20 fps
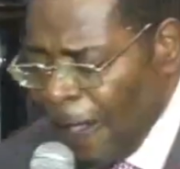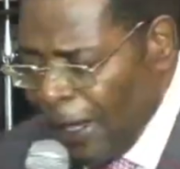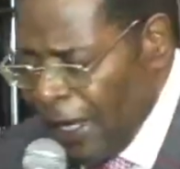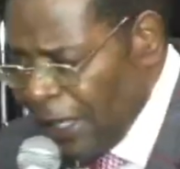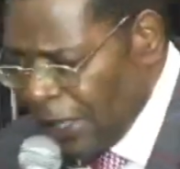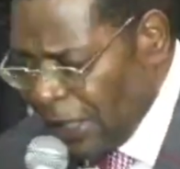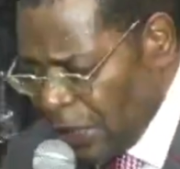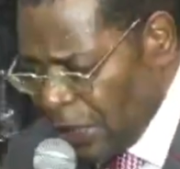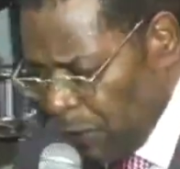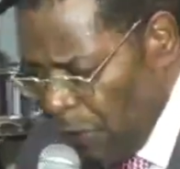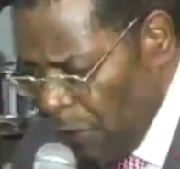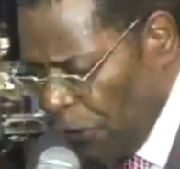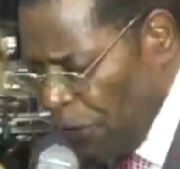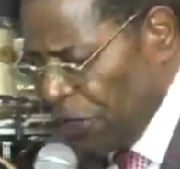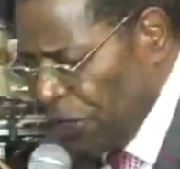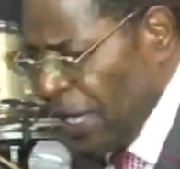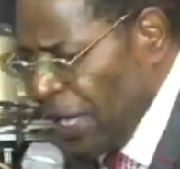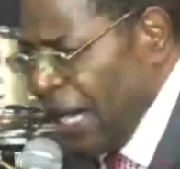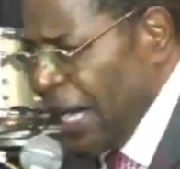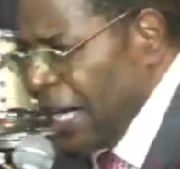And just
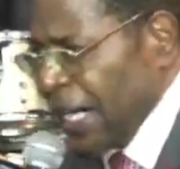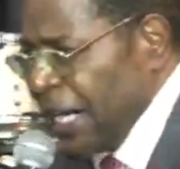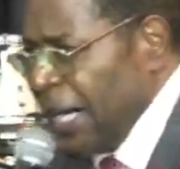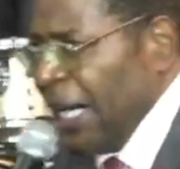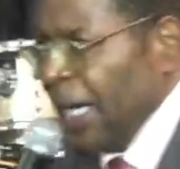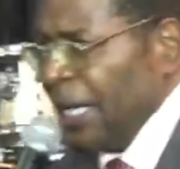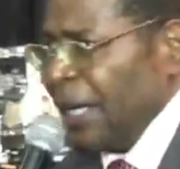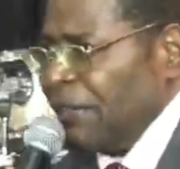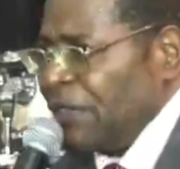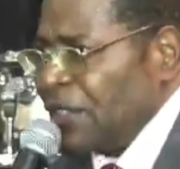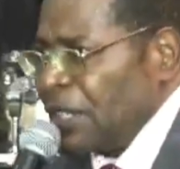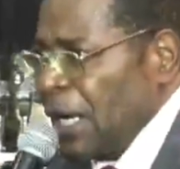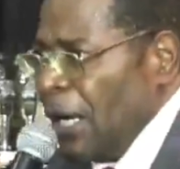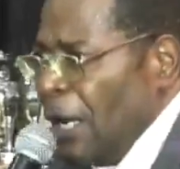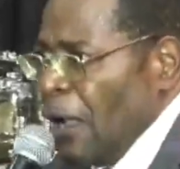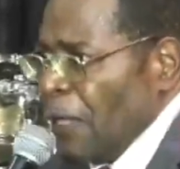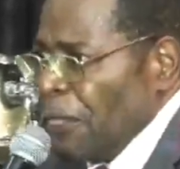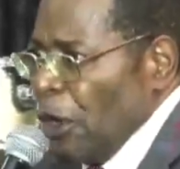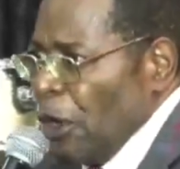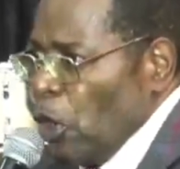before they arrived, uh,
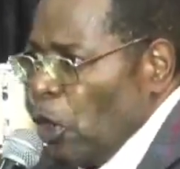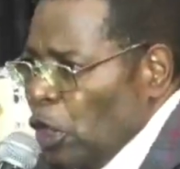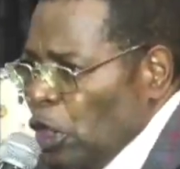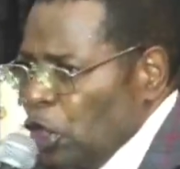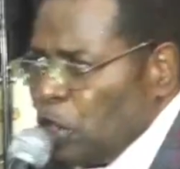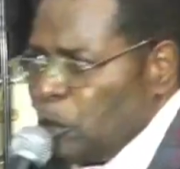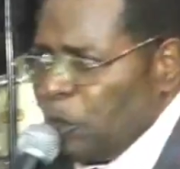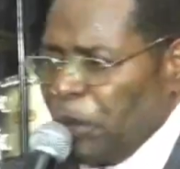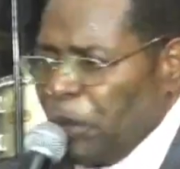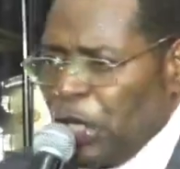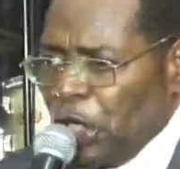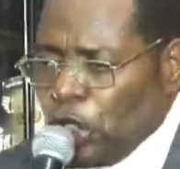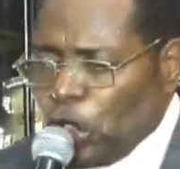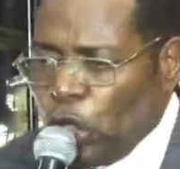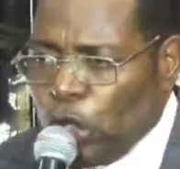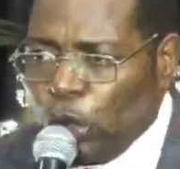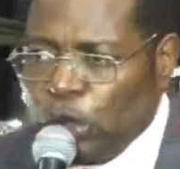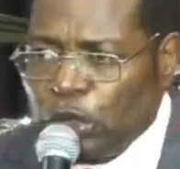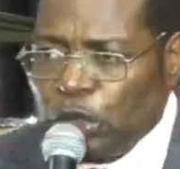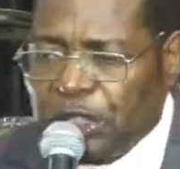the Holy Spirit
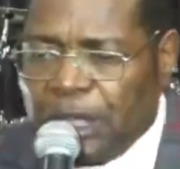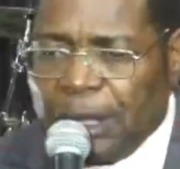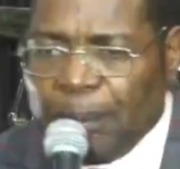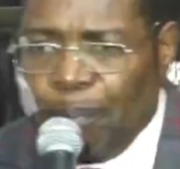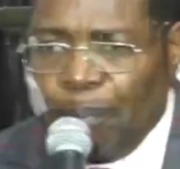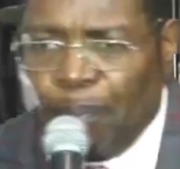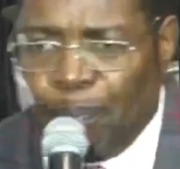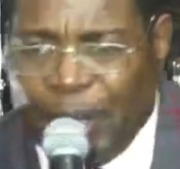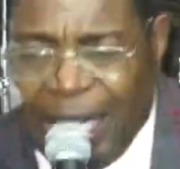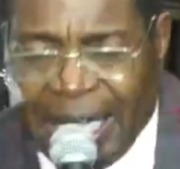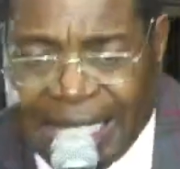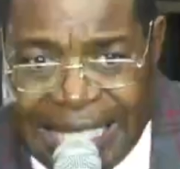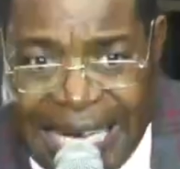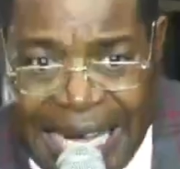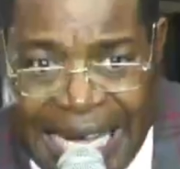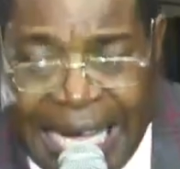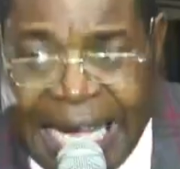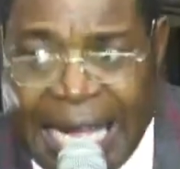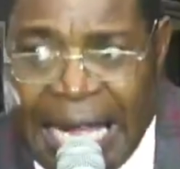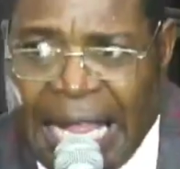told him,
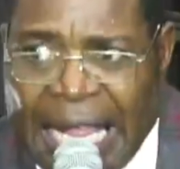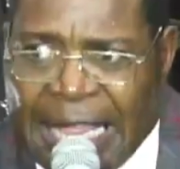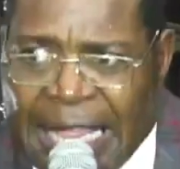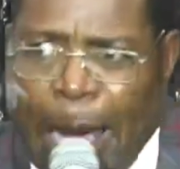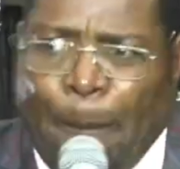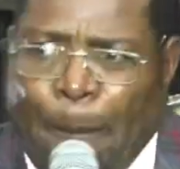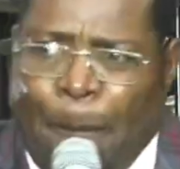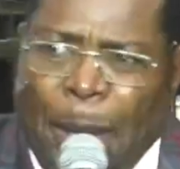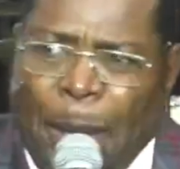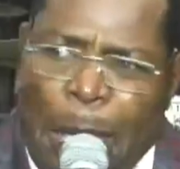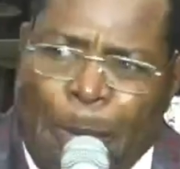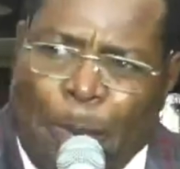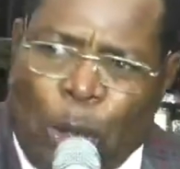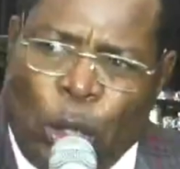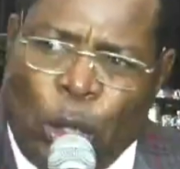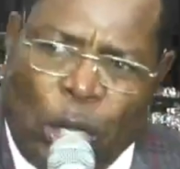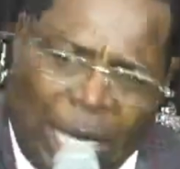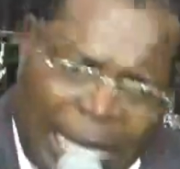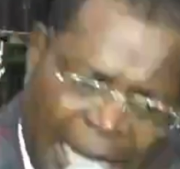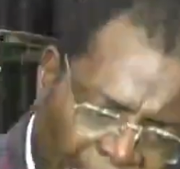Peter, there are
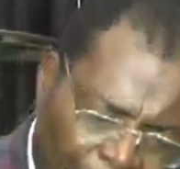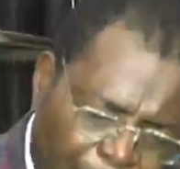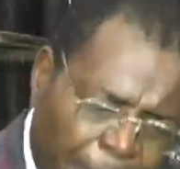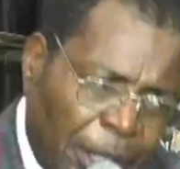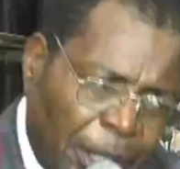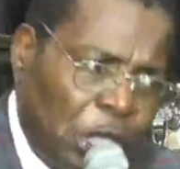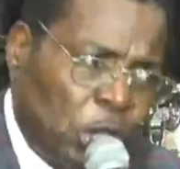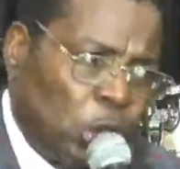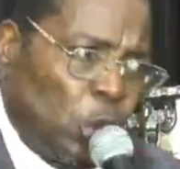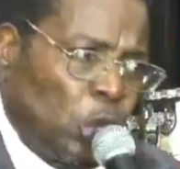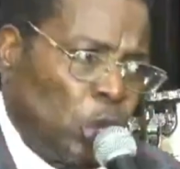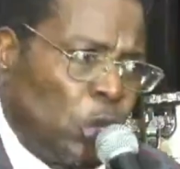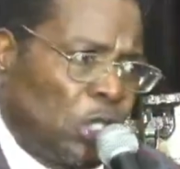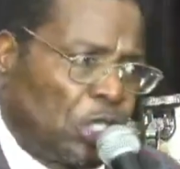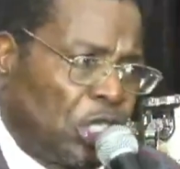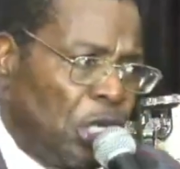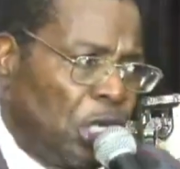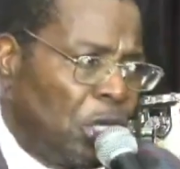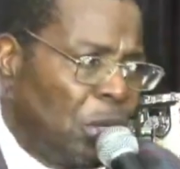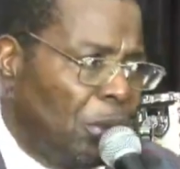people coming to you
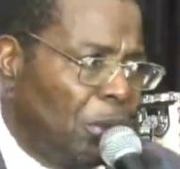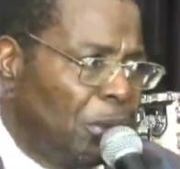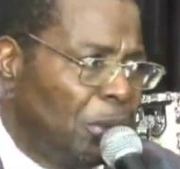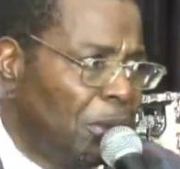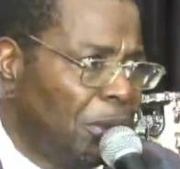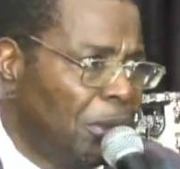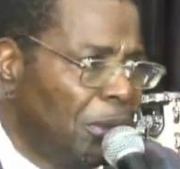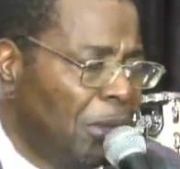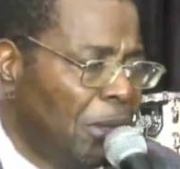see you.